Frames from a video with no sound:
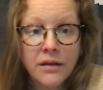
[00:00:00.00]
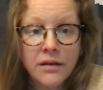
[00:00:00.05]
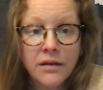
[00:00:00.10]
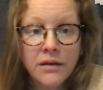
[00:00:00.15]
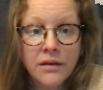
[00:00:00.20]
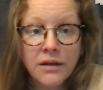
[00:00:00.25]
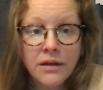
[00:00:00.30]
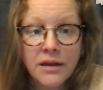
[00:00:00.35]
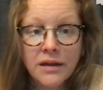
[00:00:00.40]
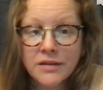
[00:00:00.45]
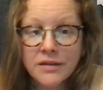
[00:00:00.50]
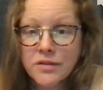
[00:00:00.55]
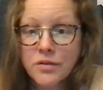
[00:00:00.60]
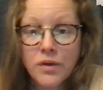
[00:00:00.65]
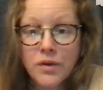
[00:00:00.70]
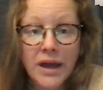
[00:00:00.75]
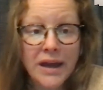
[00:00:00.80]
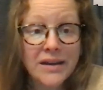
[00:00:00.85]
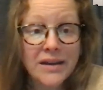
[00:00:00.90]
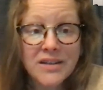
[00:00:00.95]
it's
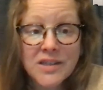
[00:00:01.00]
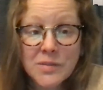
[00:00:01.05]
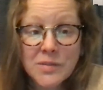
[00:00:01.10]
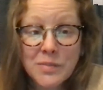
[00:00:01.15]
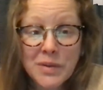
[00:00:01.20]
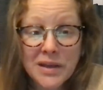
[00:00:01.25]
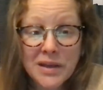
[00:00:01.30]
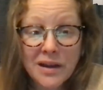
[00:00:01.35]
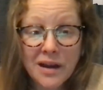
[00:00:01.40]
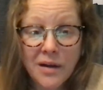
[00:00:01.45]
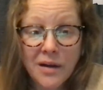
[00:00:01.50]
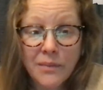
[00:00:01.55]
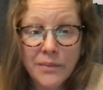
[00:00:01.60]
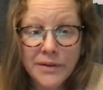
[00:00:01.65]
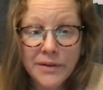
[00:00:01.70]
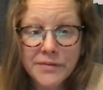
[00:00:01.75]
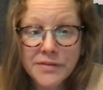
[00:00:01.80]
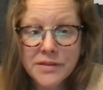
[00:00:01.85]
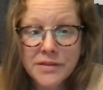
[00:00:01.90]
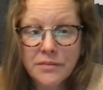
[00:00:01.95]
okay to speak up
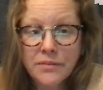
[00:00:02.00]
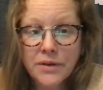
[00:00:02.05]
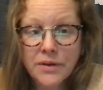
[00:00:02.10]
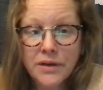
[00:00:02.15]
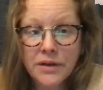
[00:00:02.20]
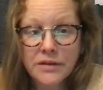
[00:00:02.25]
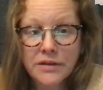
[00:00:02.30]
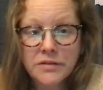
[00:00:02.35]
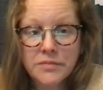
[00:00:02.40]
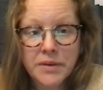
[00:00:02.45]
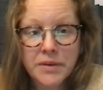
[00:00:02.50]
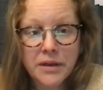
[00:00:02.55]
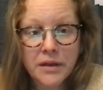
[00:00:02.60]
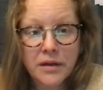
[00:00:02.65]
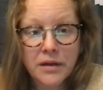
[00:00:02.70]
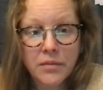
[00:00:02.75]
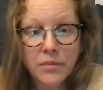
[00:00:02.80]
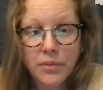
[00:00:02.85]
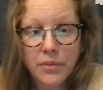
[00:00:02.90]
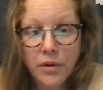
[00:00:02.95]
if somebody is being
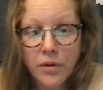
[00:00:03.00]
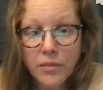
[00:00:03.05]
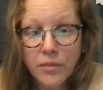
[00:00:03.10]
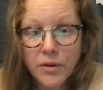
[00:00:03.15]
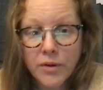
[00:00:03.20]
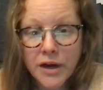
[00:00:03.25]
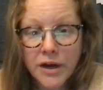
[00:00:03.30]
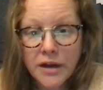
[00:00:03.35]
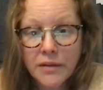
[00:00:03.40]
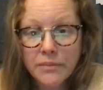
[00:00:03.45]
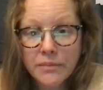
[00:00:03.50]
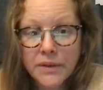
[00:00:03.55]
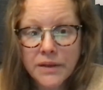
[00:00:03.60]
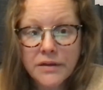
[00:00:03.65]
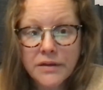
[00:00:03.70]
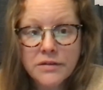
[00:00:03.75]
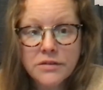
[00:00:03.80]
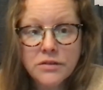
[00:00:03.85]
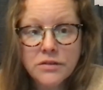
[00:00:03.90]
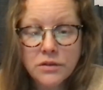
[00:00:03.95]
inappropriate
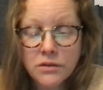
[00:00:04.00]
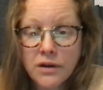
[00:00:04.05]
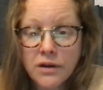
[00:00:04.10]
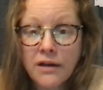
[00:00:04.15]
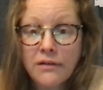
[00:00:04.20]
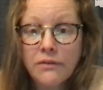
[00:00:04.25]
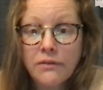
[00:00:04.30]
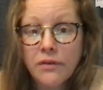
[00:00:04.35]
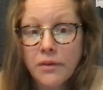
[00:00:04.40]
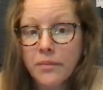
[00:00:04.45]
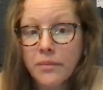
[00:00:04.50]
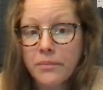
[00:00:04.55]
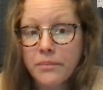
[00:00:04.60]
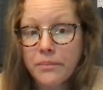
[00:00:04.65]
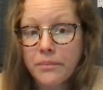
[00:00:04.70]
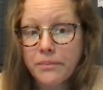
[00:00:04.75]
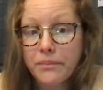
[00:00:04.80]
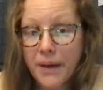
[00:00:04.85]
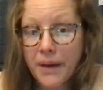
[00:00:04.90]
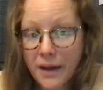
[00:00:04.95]
because you have a
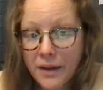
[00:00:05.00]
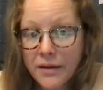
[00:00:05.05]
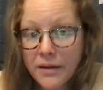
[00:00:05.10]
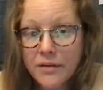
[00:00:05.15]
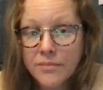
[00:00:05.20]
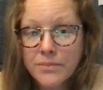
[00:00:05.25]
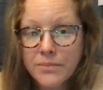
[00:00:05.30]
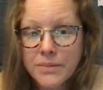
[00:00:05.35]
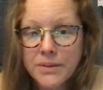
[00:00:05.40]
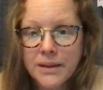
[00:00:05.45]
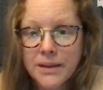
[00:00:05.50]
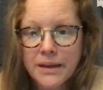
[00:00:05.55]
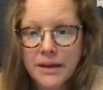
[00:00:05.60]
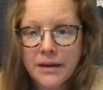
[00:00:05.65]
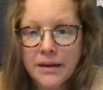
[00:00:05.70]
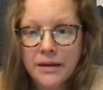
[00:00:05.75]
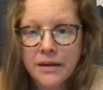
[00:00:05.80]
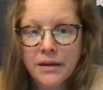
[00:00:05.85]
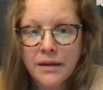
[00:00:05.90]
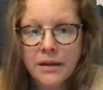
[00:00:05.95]
backup
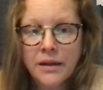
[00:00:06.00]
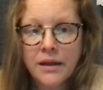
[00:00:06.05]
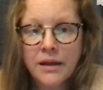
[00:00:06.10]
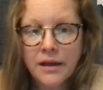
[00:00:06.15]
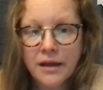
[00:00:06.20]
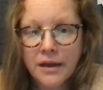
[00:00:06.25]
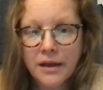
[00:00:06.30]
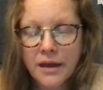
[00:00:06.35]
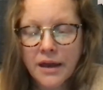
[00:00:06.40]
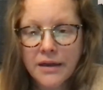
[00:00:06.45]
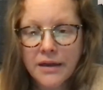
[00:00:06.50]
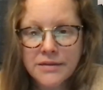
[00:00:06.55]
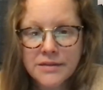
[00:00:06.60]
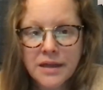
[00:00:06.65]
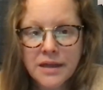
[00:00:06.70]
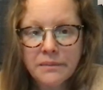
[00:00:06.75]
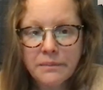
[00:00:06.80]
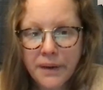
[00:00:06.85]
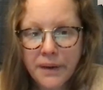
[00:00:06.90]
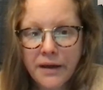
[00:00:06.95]
plan in case
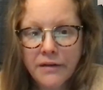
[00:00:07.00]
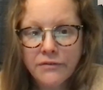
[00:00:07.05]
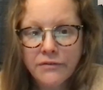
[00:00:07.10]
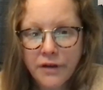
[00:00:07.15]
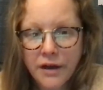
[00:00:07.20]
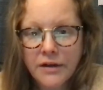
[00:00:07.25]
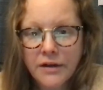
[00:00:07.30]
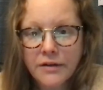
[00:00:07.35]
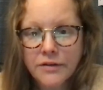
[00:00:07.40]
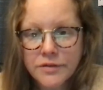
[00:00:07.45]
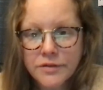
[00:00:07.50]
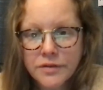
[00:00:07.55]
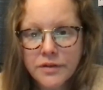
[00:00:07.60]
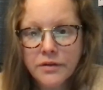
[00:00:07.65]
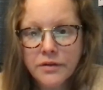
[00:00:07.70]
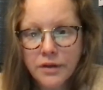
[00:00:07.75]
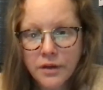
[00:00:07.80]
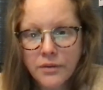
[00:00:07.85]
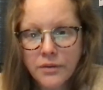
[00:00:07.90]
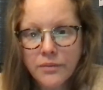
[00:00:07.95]
that backfires on you.